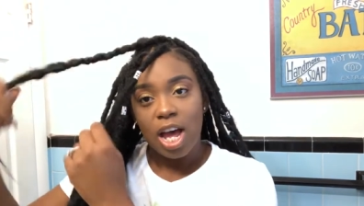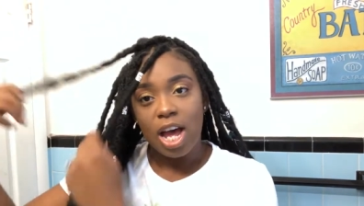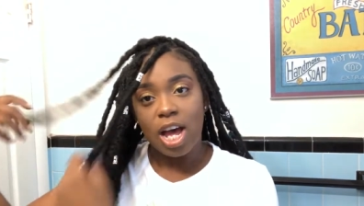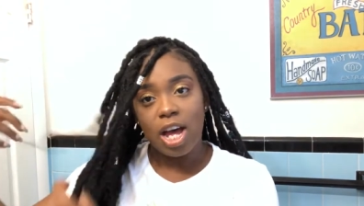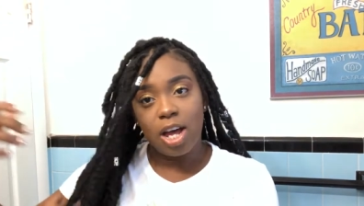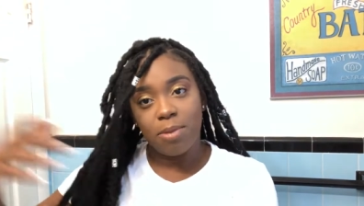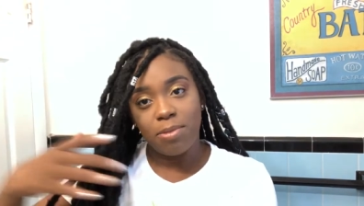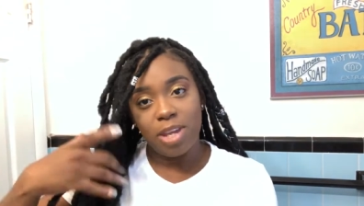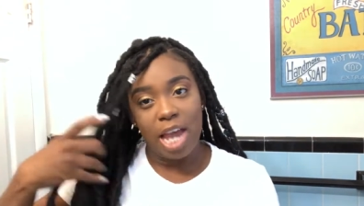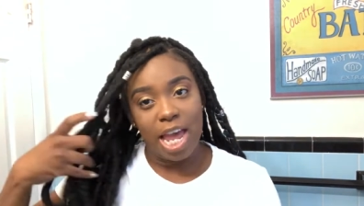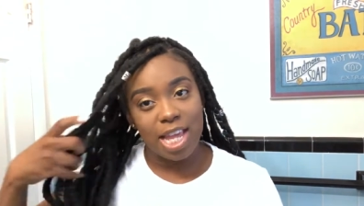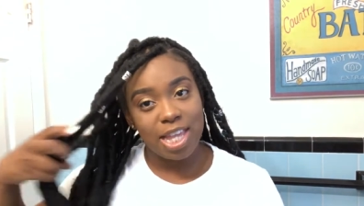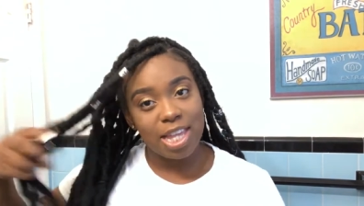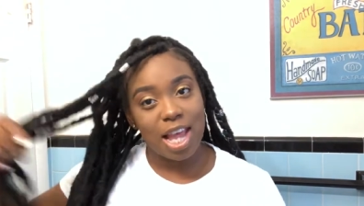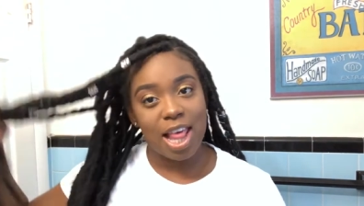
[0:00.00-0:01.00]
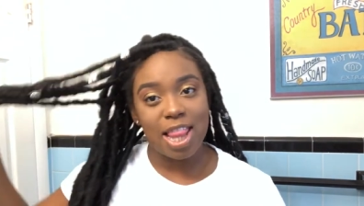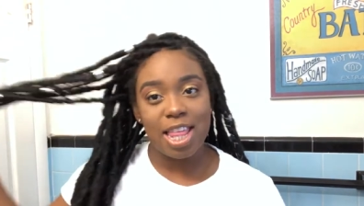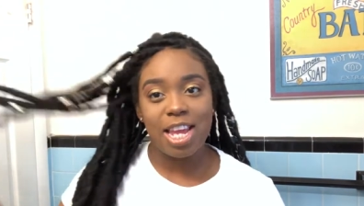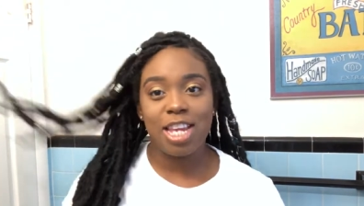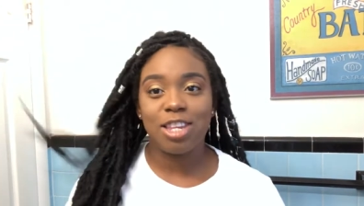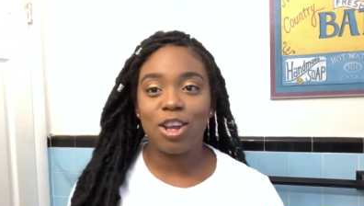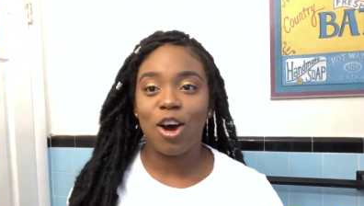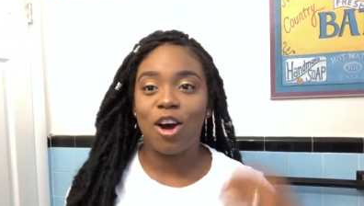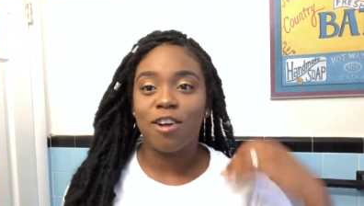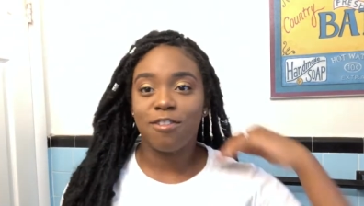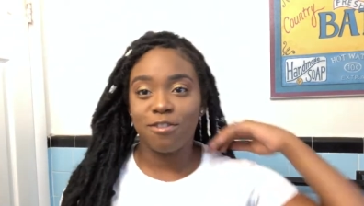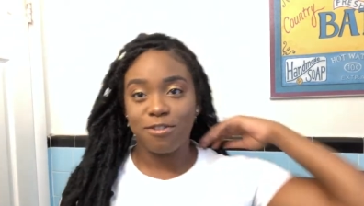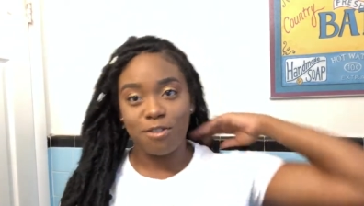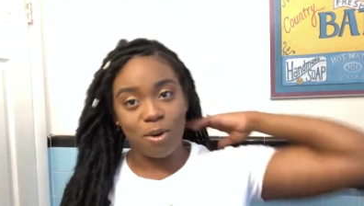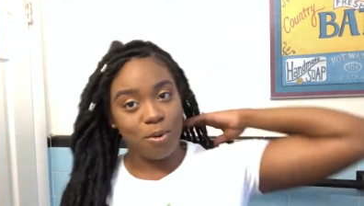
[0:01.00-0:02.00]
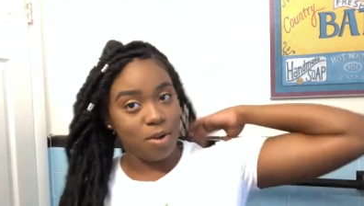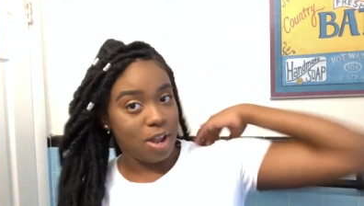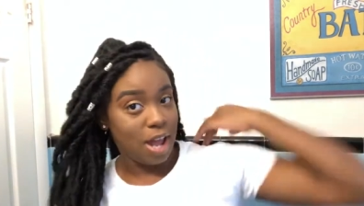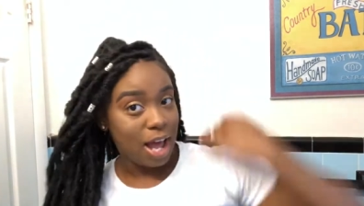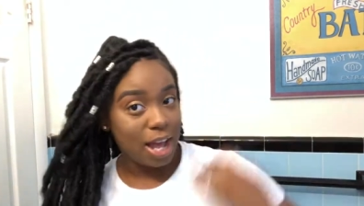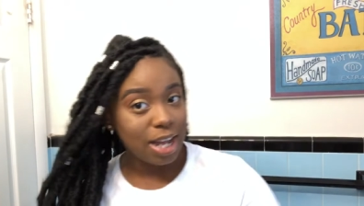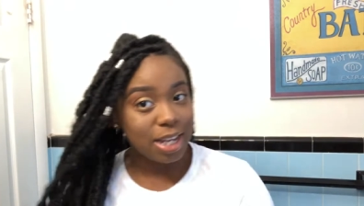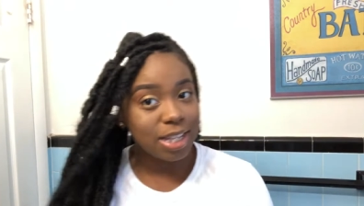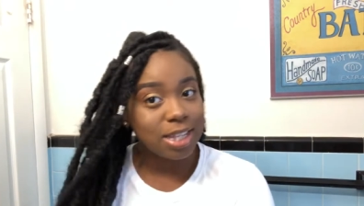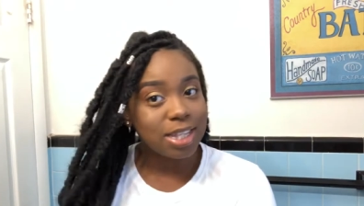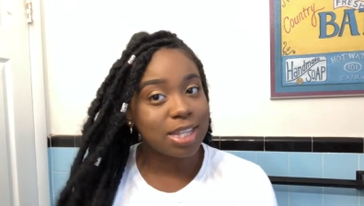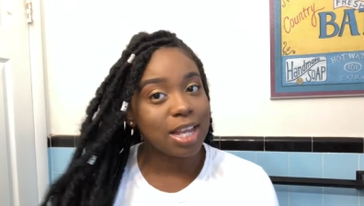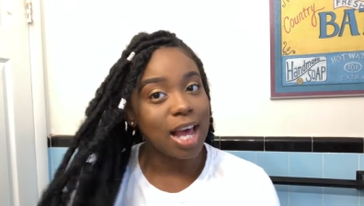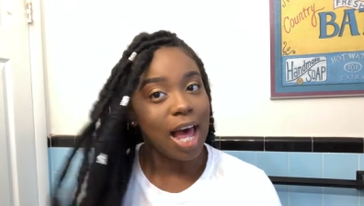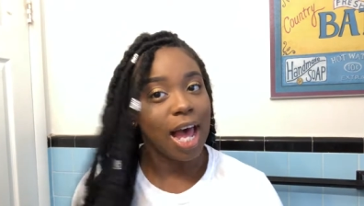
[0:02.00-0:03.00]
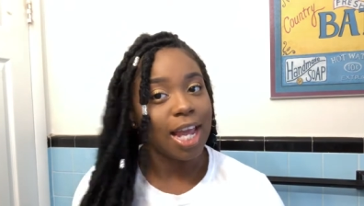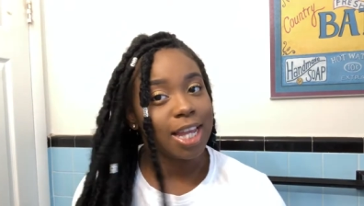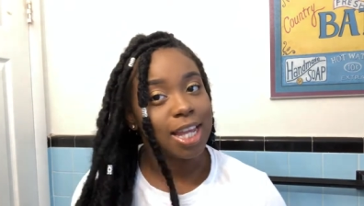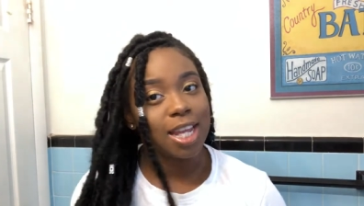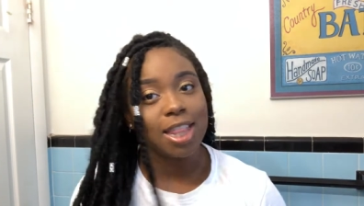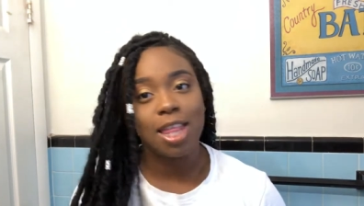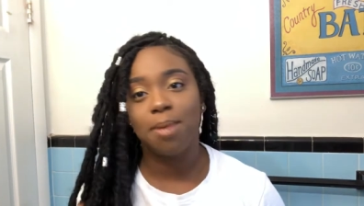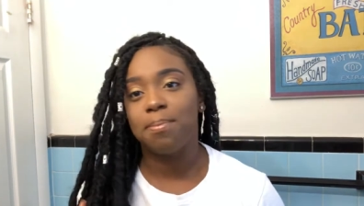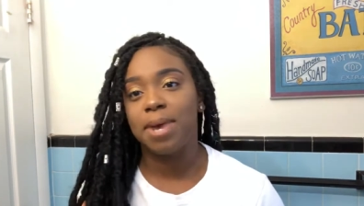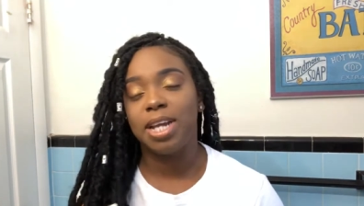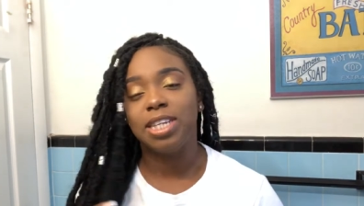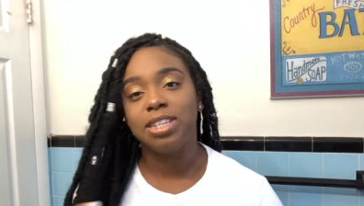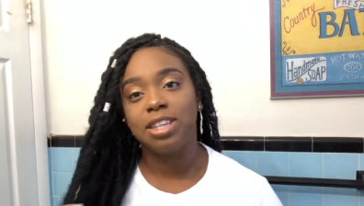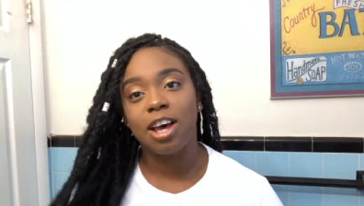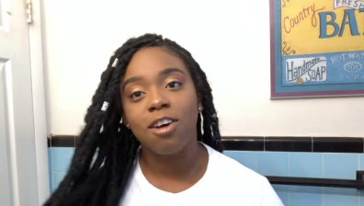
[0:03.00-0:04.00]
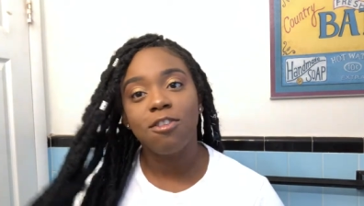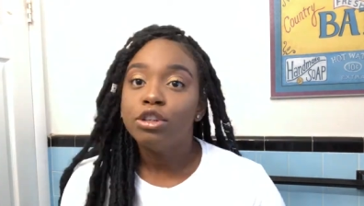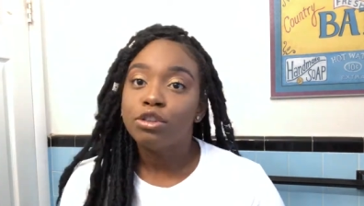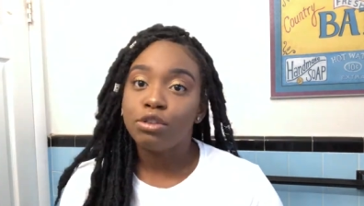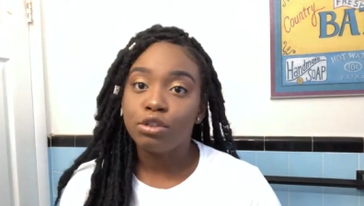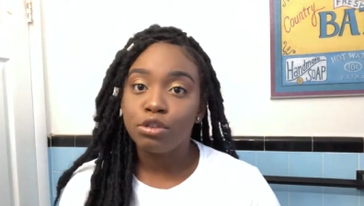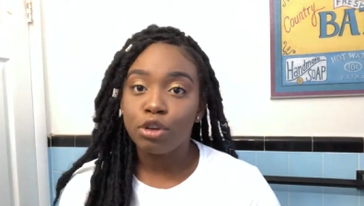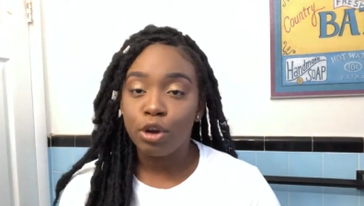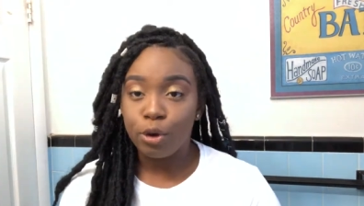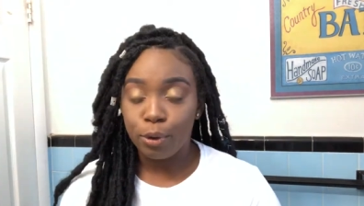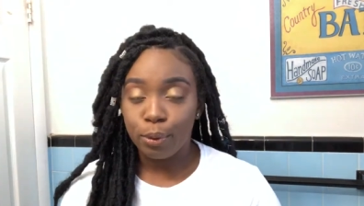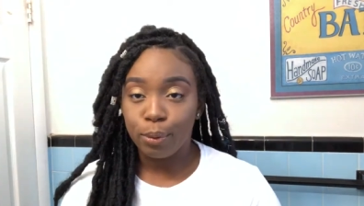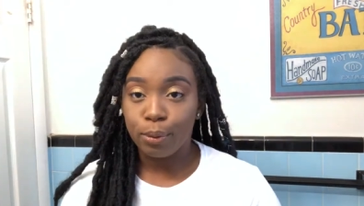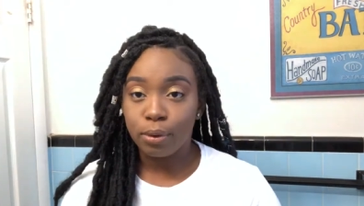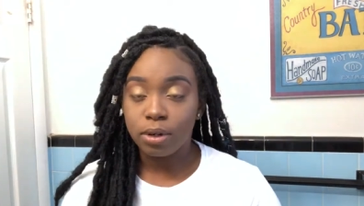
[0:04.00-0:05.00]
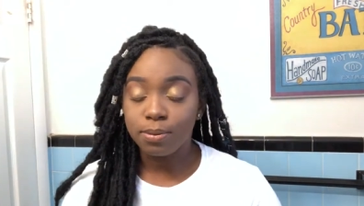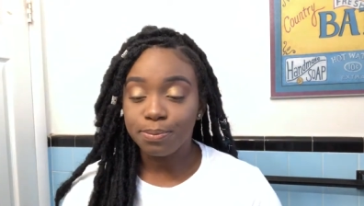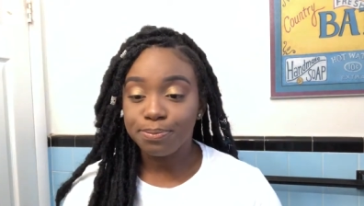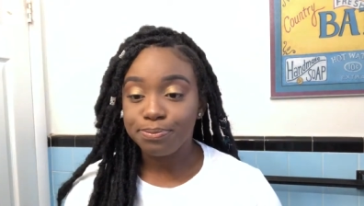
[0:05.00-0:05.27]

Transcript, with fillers: Um, yes, these are faux locks. I did them myself. So